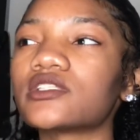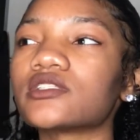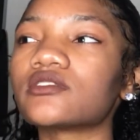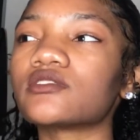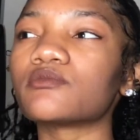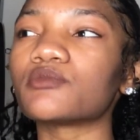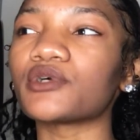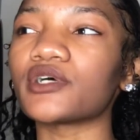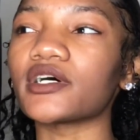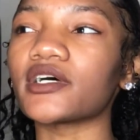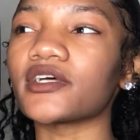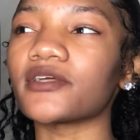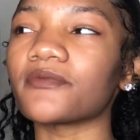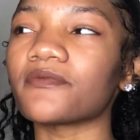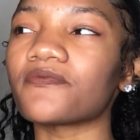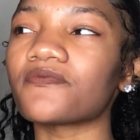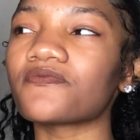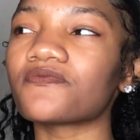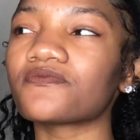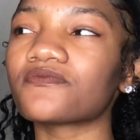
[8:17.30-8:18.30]
but
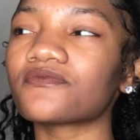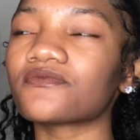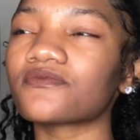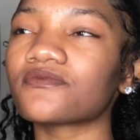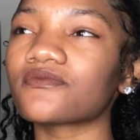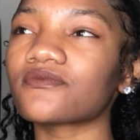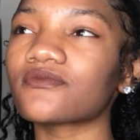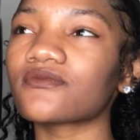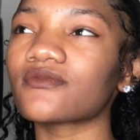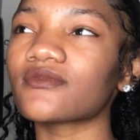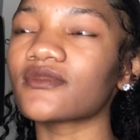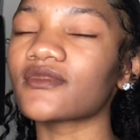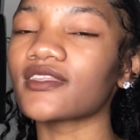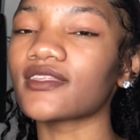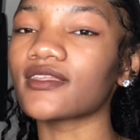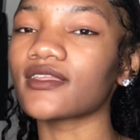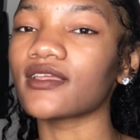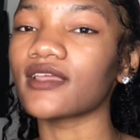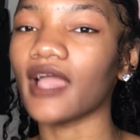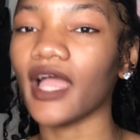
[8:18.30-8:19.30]

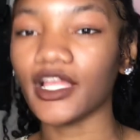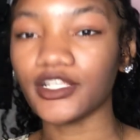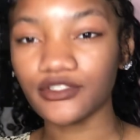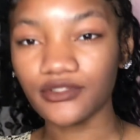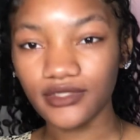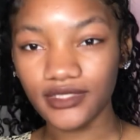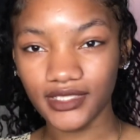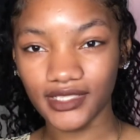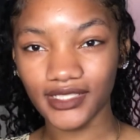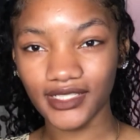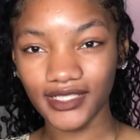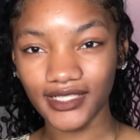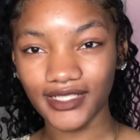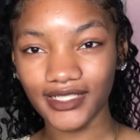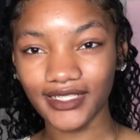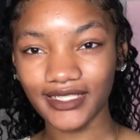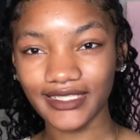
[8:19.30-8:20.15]
as you see,